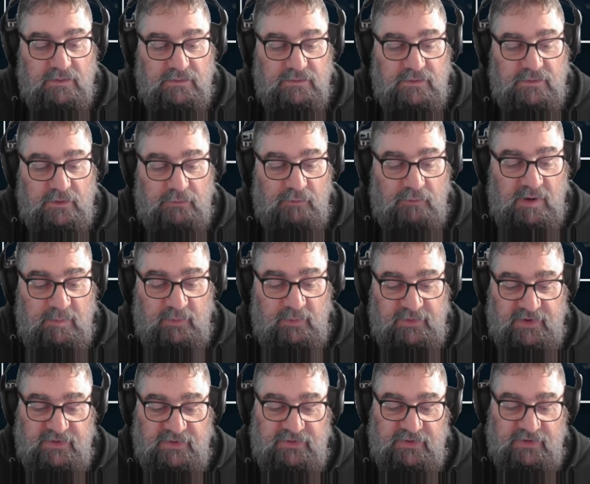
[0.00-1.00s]
The 3
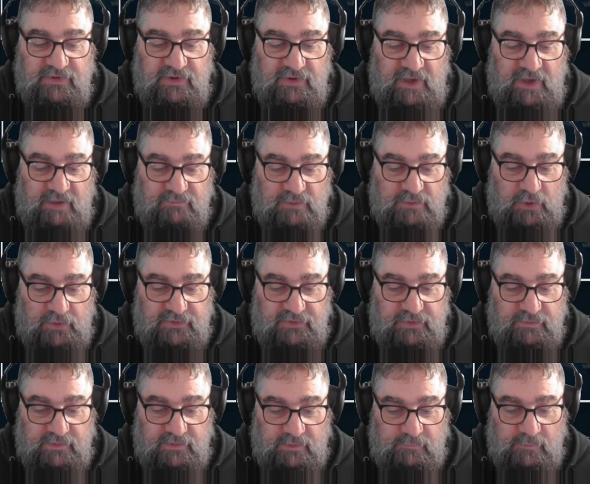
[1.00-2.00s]
positions can have lots
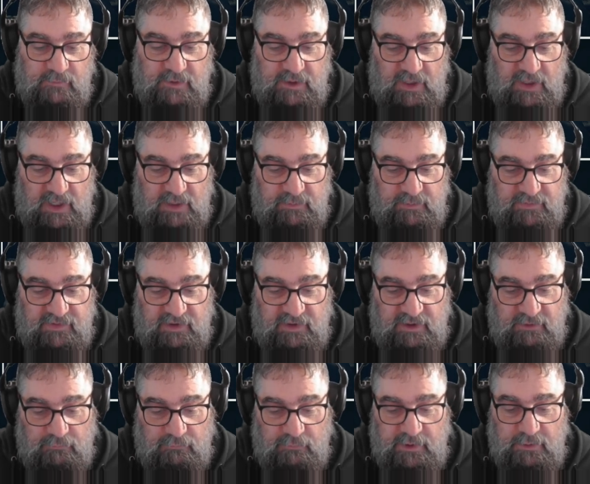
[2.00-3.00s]
of different names, and
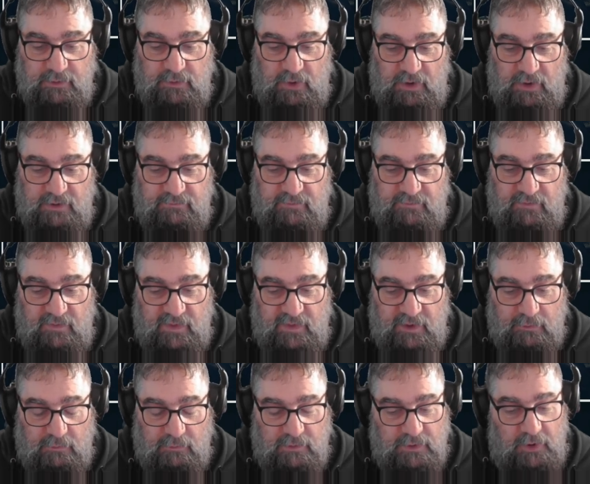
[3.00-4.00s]
in real life,
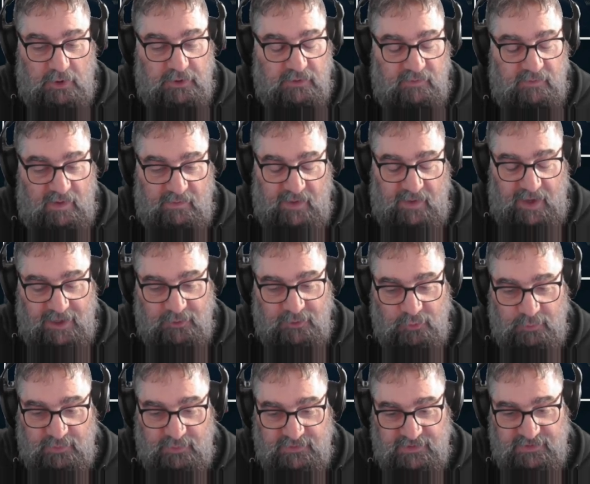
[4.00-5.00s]
there are a lot of other
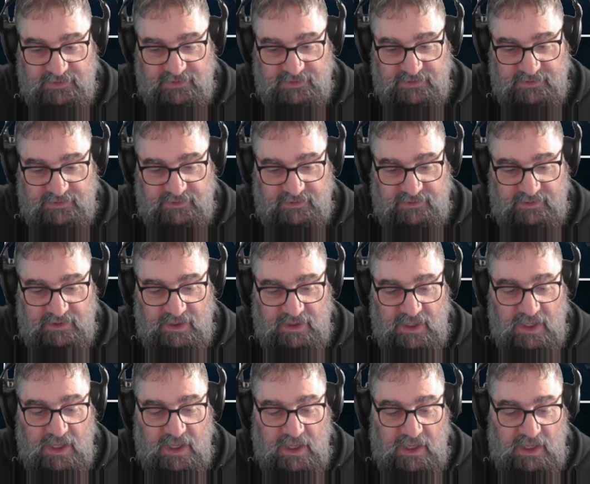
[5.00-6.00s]
handle positions.
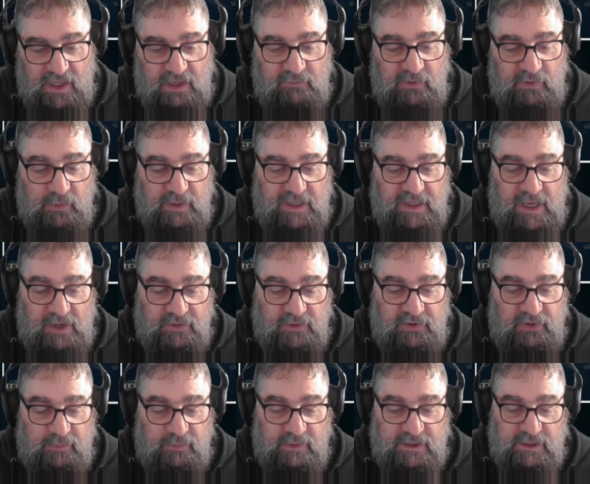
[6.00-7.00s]
If you
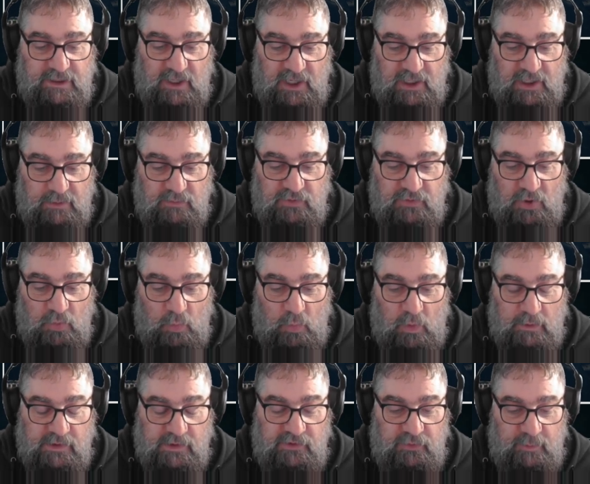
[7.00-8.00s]
encounter them in game, don't
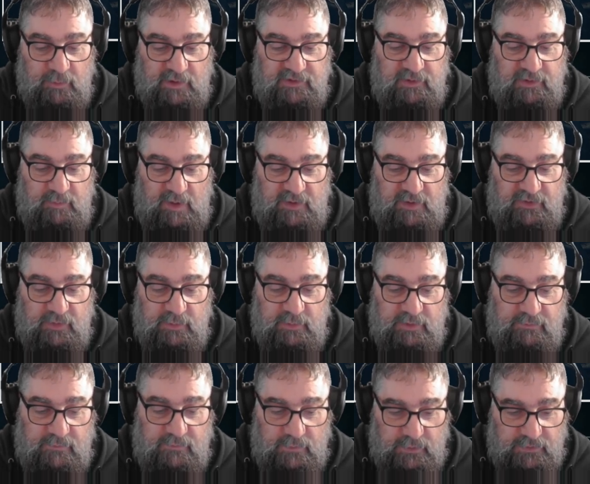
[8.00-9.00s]
worry too much about them
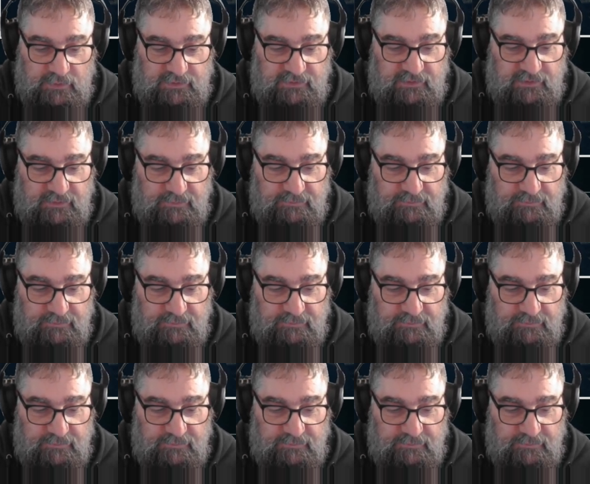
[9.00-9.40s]
at first.